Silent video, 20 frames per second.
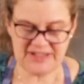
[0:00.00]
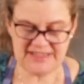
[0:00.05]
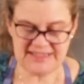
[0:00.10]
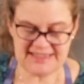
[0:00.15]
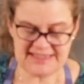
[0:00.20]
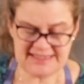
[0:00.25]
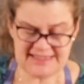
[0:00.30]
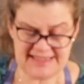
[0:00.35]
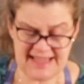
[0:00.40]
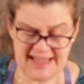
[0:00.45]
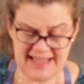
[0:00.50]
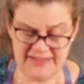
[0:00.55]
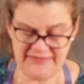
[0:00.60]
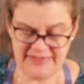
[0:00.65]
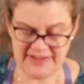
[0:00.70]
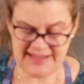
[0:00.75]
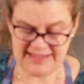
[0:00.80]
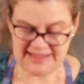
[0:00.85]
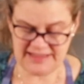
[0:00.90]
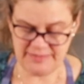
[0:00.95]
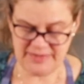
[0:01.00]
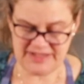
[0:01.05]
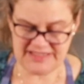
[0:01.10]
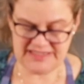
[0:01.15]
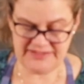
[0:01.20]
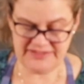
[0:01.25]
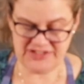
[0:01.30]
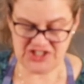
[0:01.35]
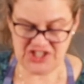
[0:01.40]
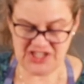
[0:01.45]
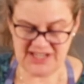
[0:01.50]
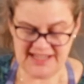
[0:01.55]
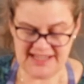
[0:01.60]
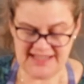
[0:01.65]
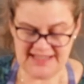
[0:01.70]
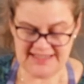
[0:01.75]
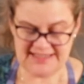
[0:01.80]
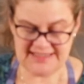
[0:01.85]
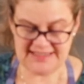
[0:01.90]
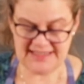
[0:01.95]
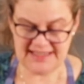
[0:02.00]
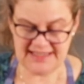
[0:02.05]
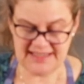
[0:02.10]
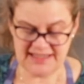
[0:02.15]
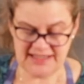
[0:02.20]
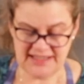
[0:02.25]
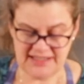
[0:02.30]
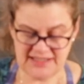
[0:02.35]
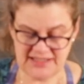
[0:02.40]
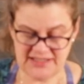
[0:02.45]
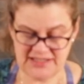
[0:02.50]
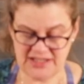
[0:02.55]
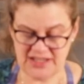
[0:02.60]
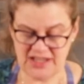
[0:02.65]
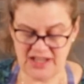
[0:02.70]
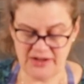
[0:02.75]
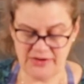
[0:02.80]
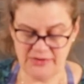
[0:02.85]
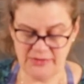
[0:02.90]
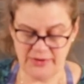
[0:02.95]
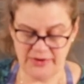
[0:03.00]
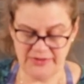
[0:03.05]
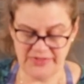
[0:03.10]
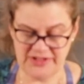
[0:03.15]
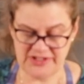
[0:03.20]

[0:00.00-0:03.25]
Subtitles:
Next you want to add most of the cheese.